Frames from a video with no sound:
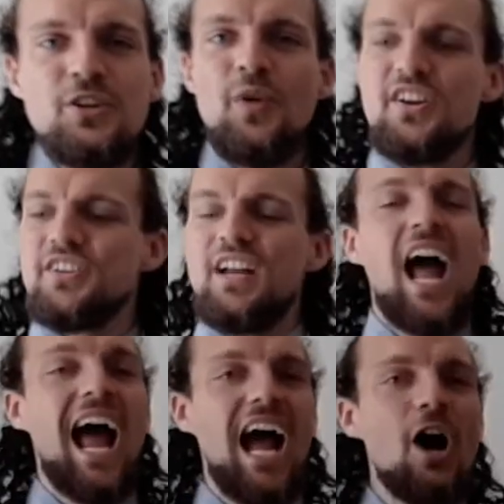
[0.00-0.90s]
question.
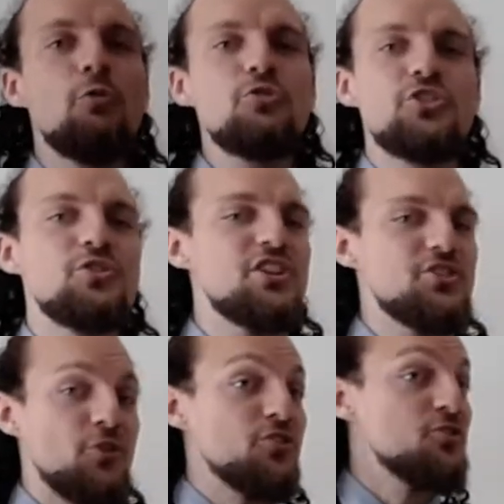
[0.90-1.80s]
How should the
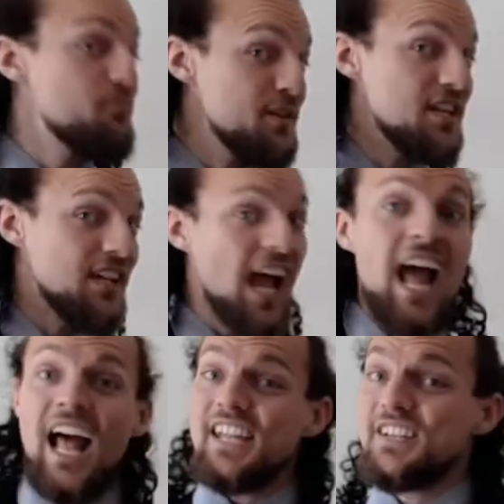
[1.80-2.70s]
structure be?
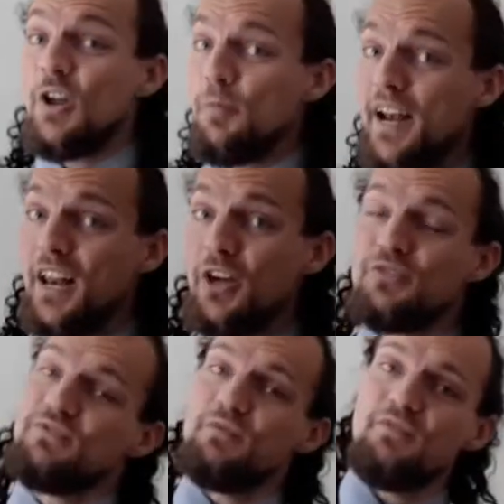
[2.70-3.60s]
As nobody knows
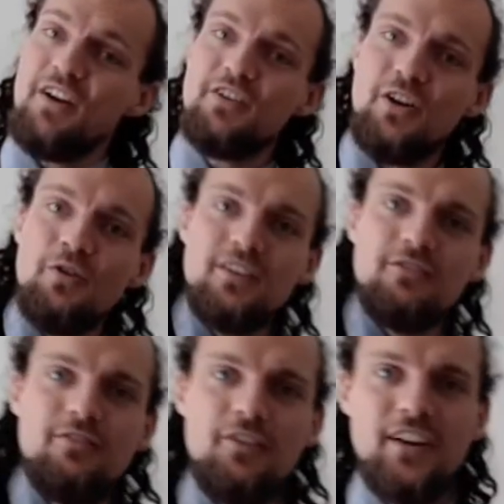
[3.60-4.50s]
from the very
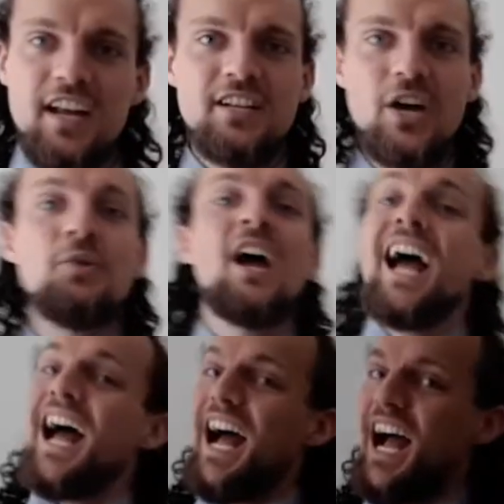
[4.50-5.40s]
get-go
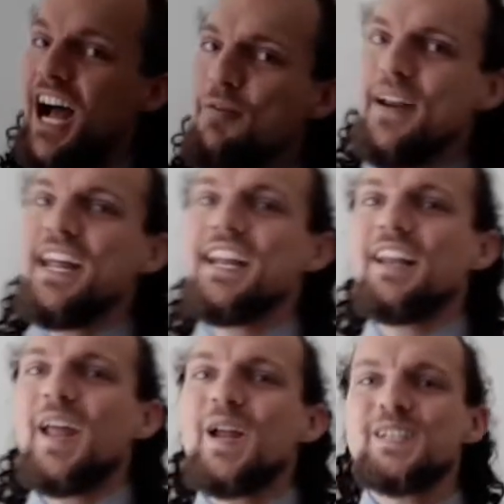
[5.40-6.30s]
how many hidden
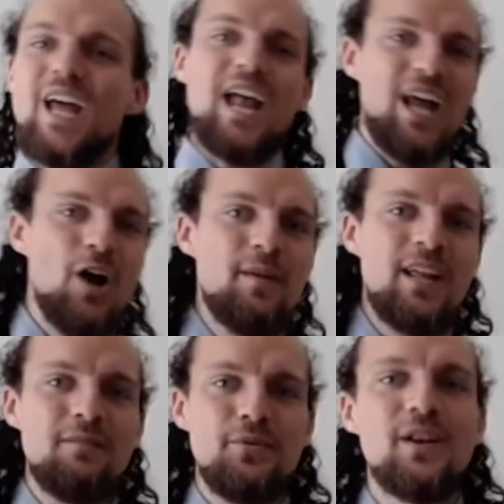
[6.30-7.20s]
layers and how many
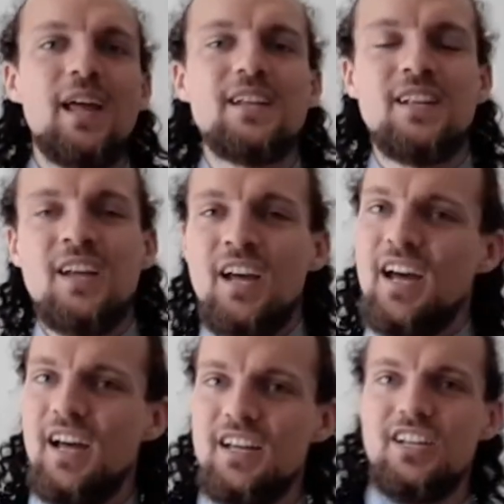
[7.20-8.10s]
input layers,
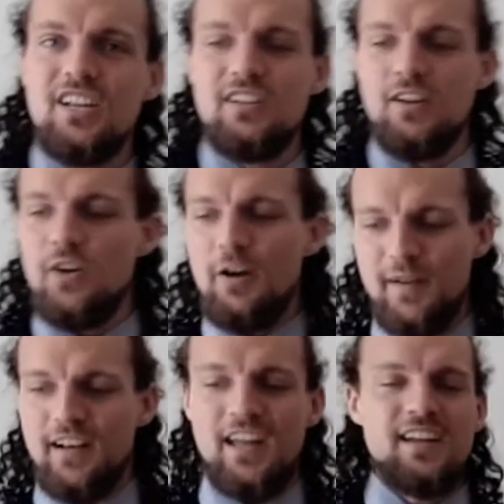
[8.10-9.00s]
how
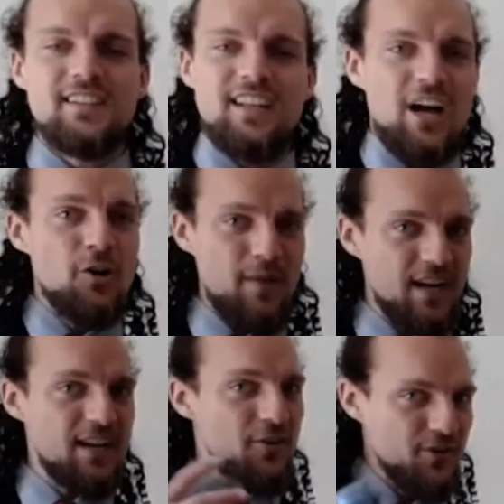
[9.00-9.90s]
many layers and how many
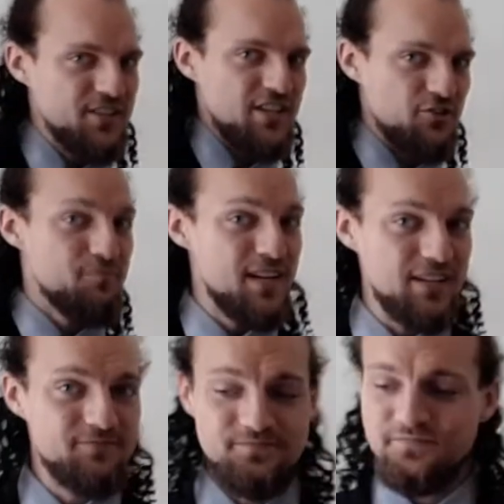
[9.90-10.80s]
neurons that should
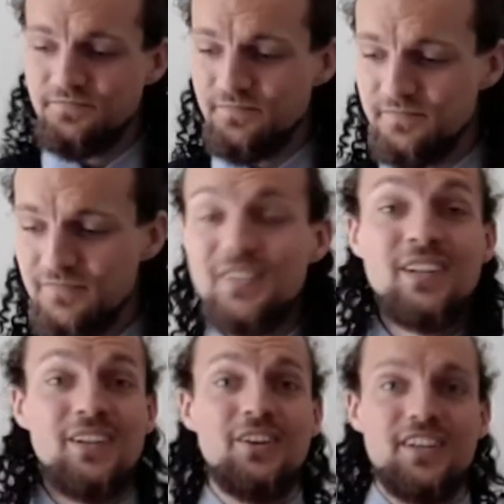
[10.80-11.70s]
be.
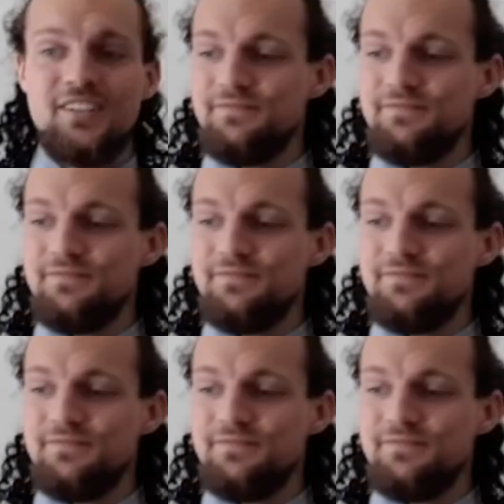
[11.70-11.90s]
Good.